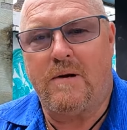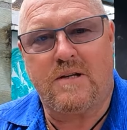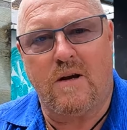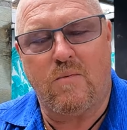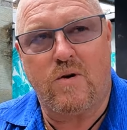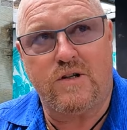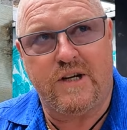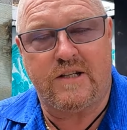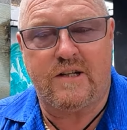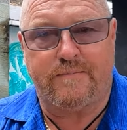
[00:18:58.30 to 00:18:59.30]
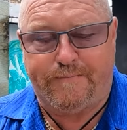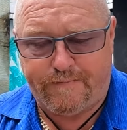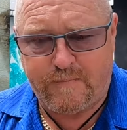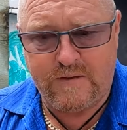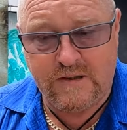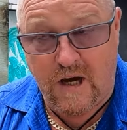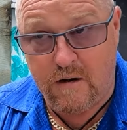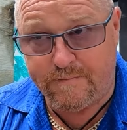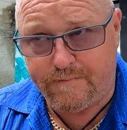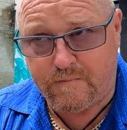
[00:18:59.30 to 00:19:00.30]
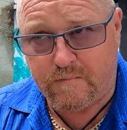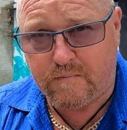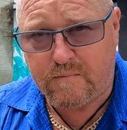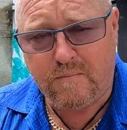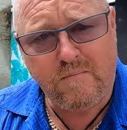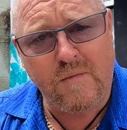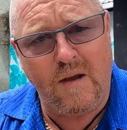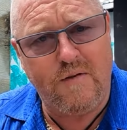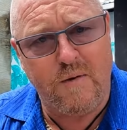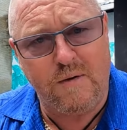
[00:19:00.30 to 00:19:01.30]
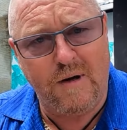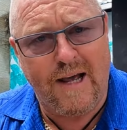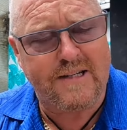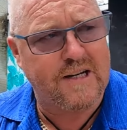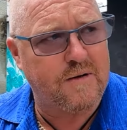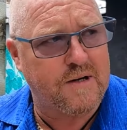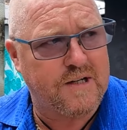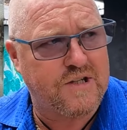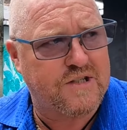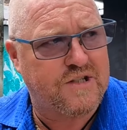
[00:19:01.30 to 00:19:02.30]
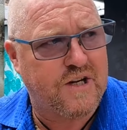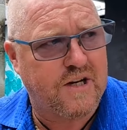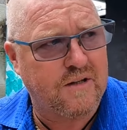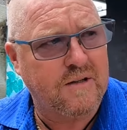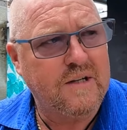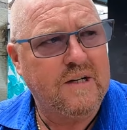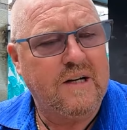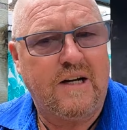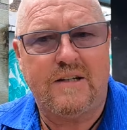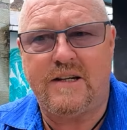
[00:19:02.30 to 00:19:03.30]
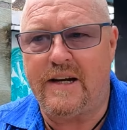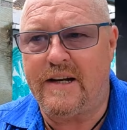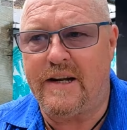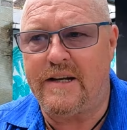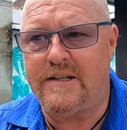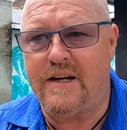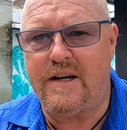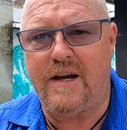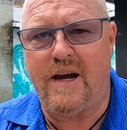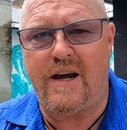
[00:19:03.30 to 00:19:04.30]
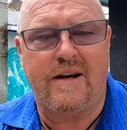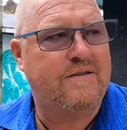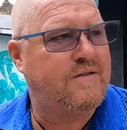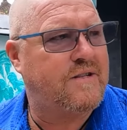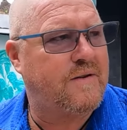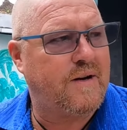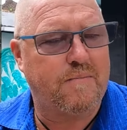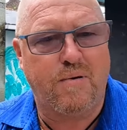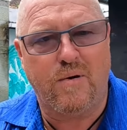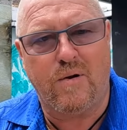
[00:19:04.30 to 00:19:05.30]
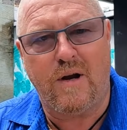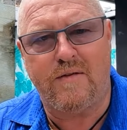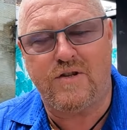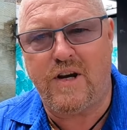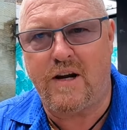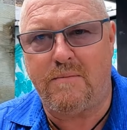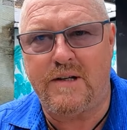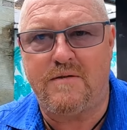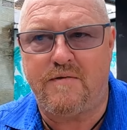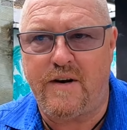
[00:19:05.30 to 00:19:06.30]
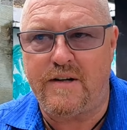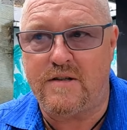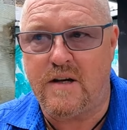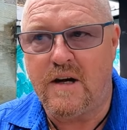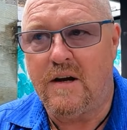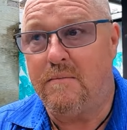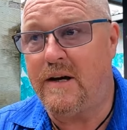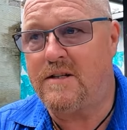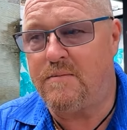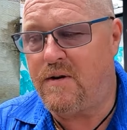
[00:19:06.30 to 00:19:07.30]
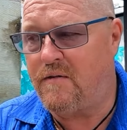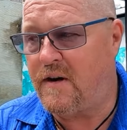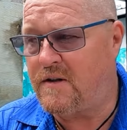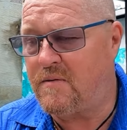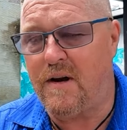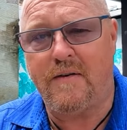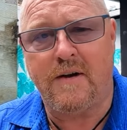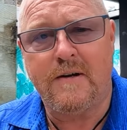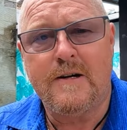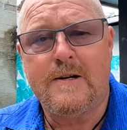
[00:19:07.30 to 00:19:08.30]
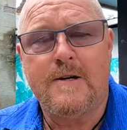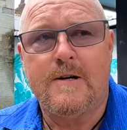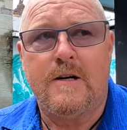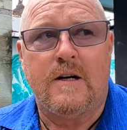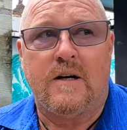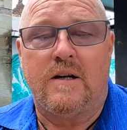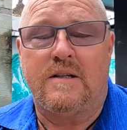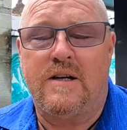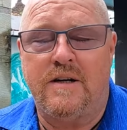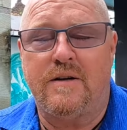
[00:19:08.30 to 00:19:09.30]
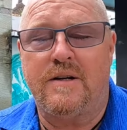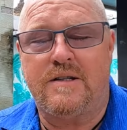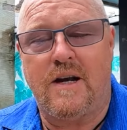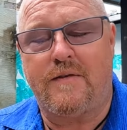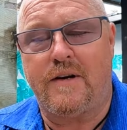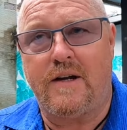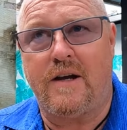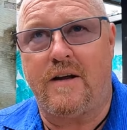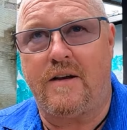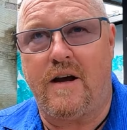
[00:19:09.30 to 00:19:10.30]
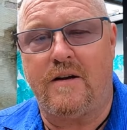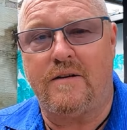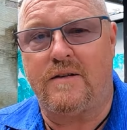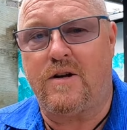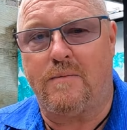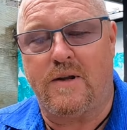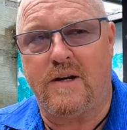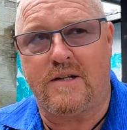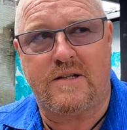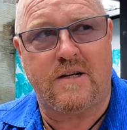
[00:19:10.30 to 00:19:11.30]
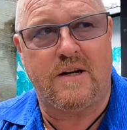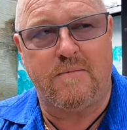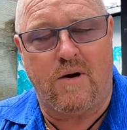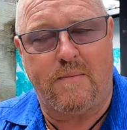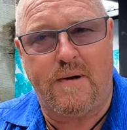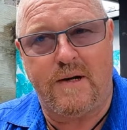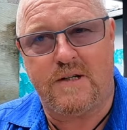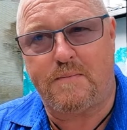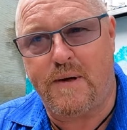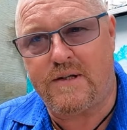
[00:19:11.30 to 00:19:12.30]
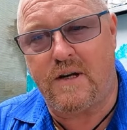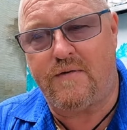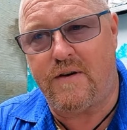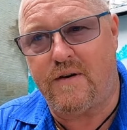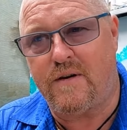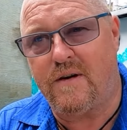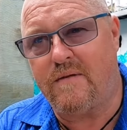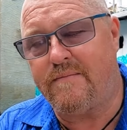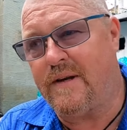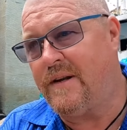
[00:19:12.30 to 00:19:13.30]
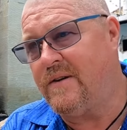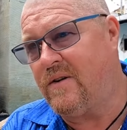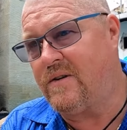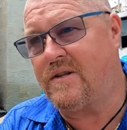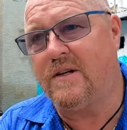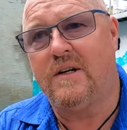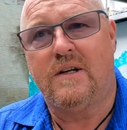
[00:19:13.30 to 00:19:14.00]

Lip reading: but it's a lot more congested. So if you want to relax and you want to just chill and take it easy and sit around a pool, have a chat, meet some friends, make some new friends, whatever, Sanur is definitely a top of the list in my opinion, especially if you're not